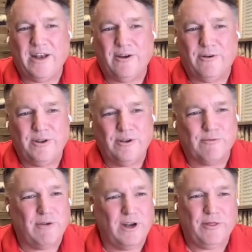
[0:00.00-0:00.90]
rhino and
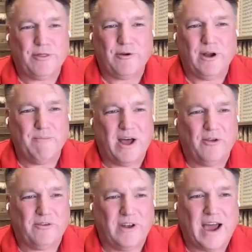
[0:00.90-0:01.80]
you're running 30
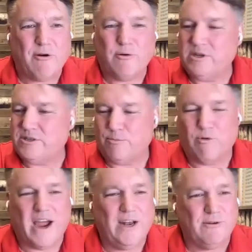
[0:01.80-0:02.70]
miles an hour with
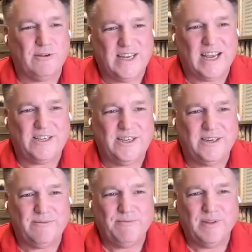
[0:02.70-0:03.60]
some rhinos next to
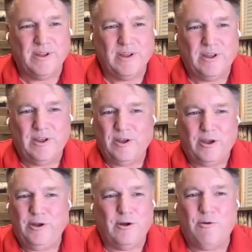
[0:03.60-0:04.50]
you,
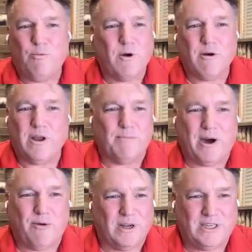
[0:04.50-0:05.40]
you don't worry
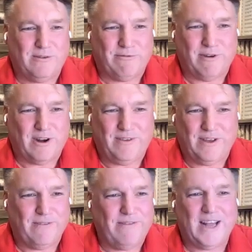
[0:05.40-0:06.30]
about what's in front of
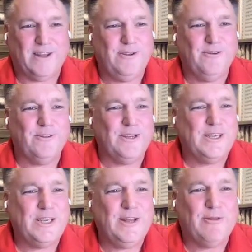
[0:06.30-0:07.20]
you. The fact that you only
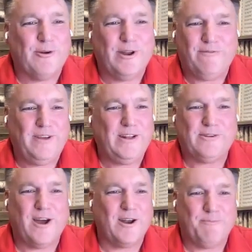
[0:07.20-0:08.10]
see 30
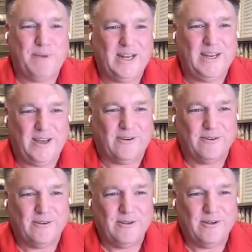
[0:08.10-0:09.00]
feet is not a big
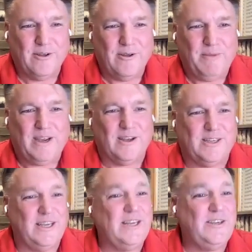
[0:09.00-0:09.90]
deal
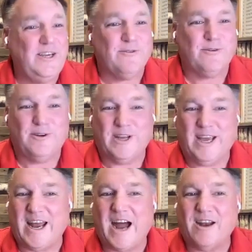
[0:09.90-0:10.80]
because it's either going to
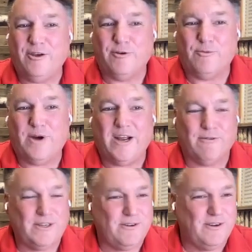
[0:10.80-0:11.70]
get out of your way
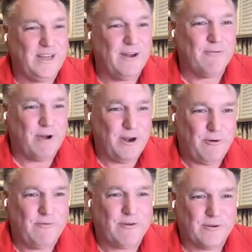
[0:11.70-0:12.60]
or it's going to get run
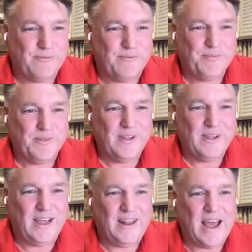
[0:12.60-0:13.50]
over.
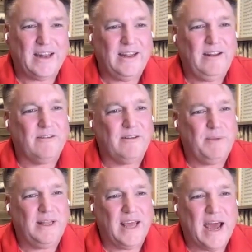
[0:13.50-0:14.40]
And that needs to
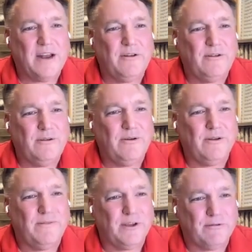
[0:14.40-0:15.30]
be the
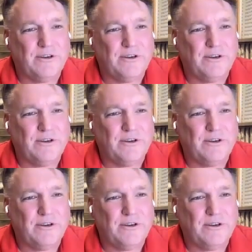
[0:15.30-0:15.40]
attitude of the